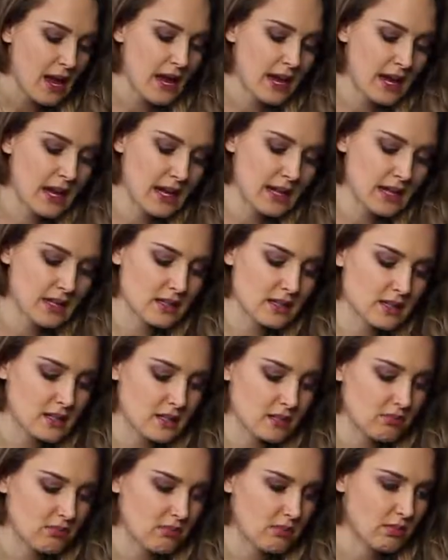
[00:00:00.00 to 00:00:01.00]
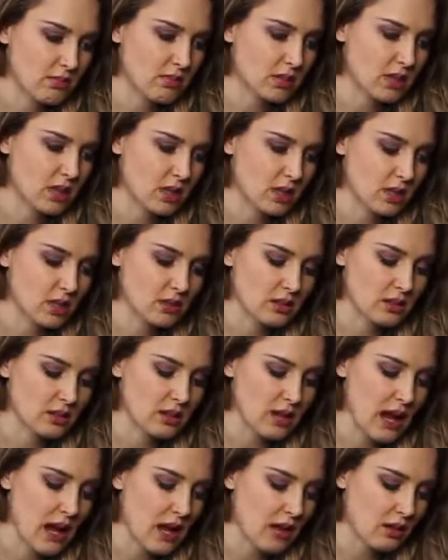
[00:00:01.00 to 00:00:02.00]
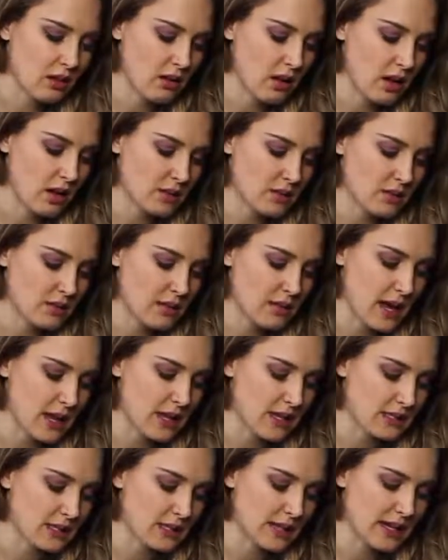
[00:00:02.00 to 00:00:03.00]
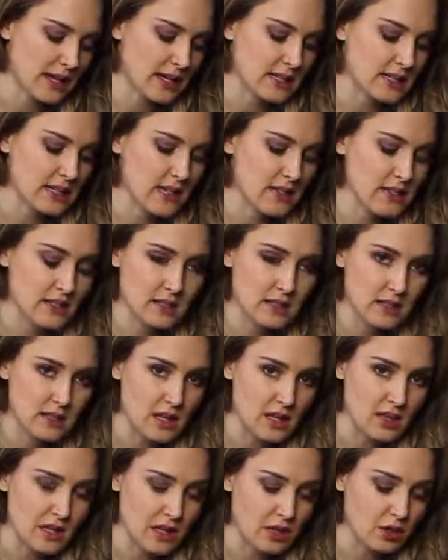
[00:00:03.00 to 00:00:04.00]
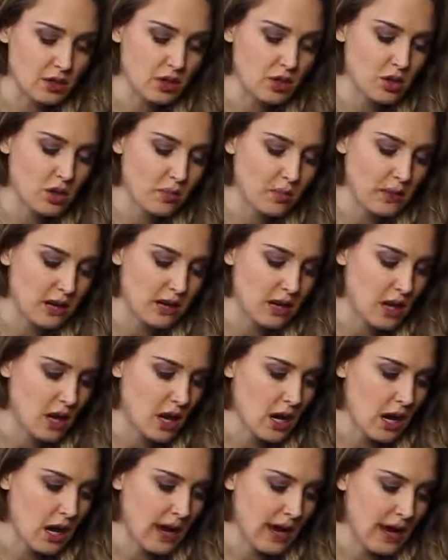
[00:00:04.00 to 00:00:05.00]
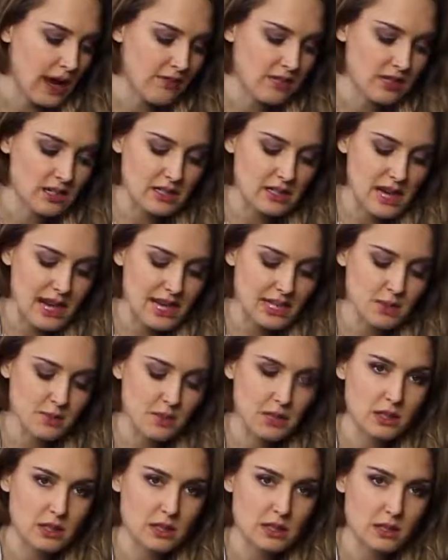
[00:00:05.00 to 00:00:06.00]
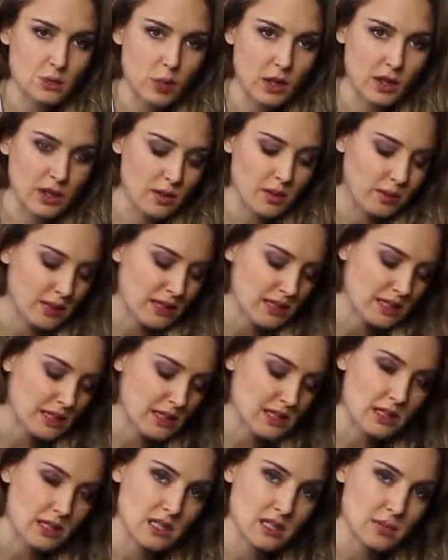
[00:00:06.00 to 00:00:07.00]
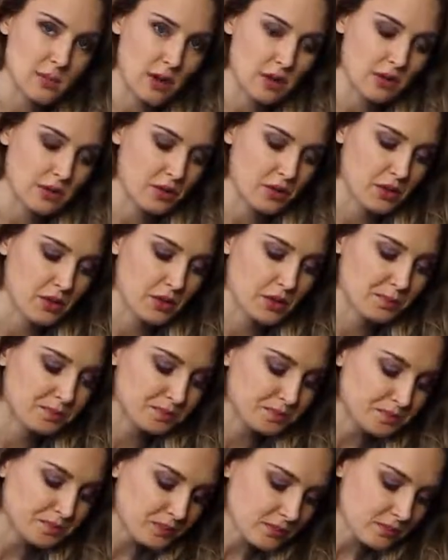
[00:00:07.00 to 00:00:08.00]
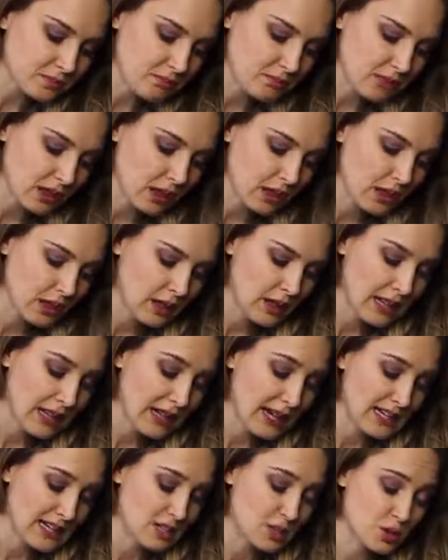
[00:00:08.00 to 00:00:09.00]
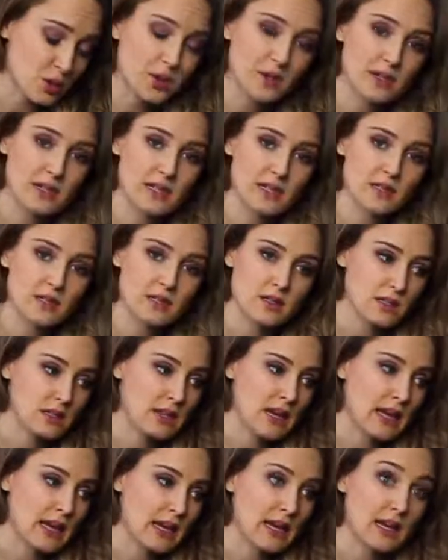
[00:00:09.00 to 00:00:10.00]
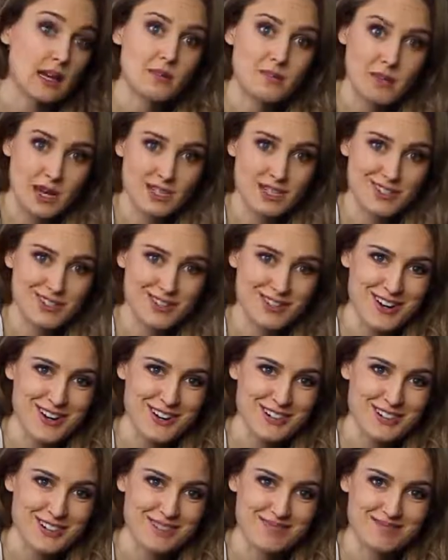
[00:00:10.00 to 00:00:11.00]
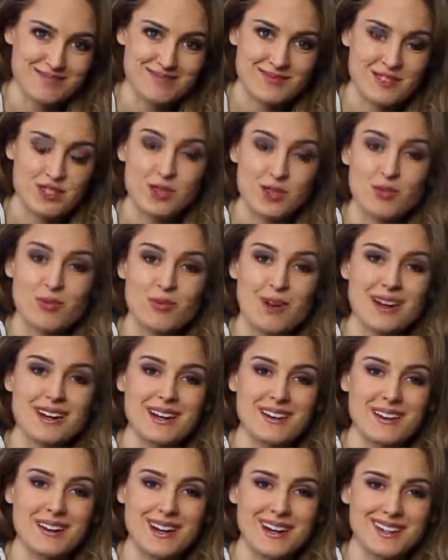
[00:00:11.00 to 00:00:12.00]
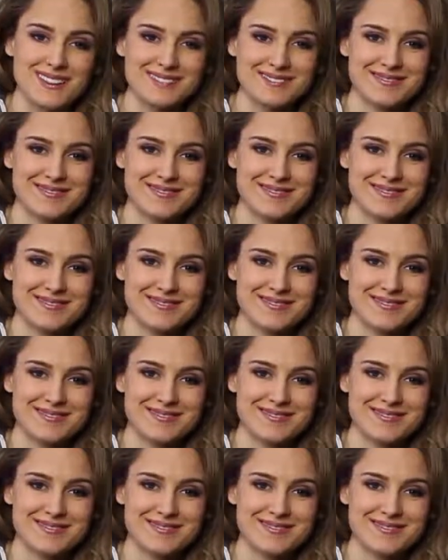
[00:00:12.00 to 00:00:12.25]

And look how awesome that is. And like I said, this is a thicker noodle, but I have an attachment. One of the blades is a smaller noodle. And I store these in mason jars. So they're ready to go.